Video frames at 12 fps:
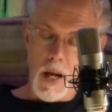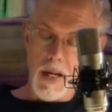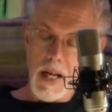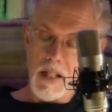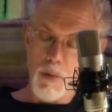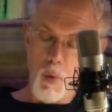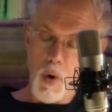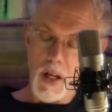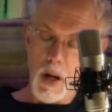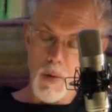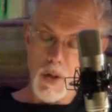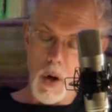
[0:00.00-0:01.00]
And next
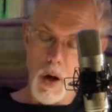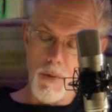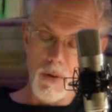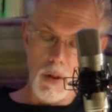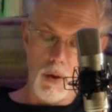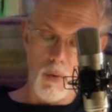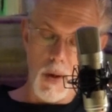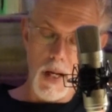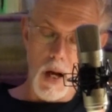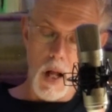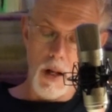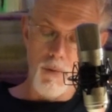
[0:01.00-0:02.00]
morning I was off to the
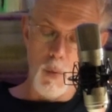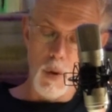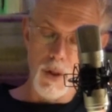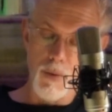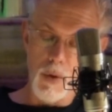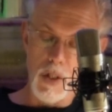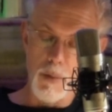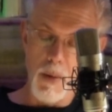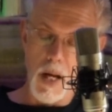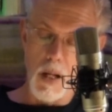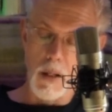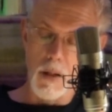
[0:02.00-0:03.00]
great olive woods for a
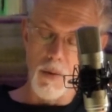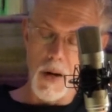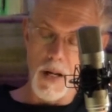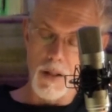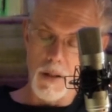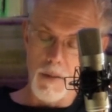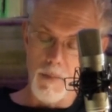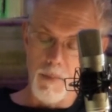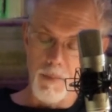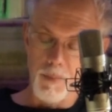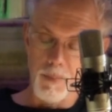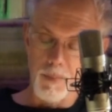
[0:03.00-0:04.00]
spell and a rest.
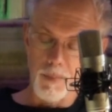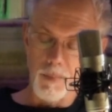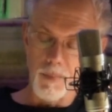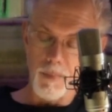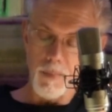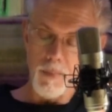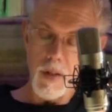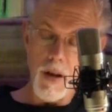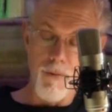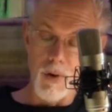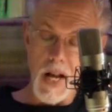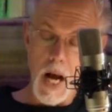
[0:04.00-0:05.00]

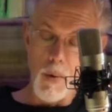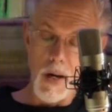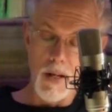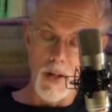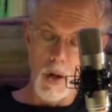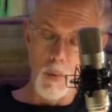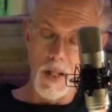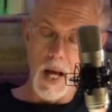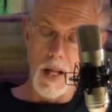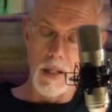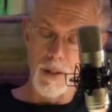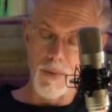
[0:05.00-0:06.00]
For now I had done with
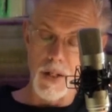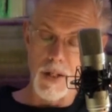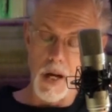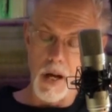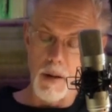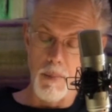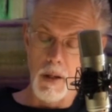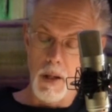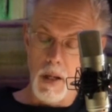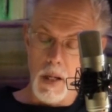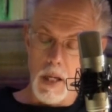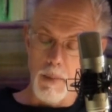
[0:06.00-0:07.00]
islands for the time,
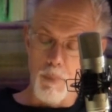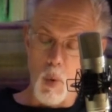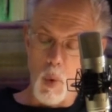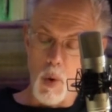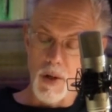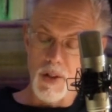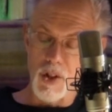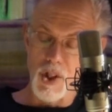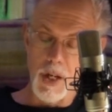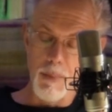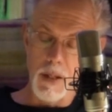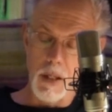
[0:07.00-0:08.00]
and ports and
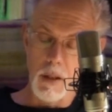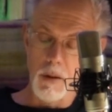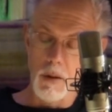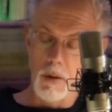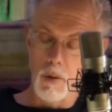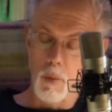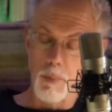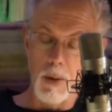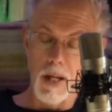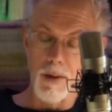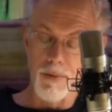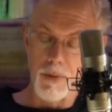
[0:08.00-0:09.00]
shipping were
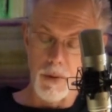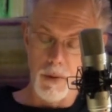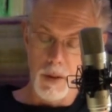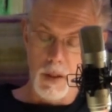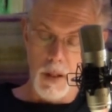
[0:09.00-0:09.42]
plentiful.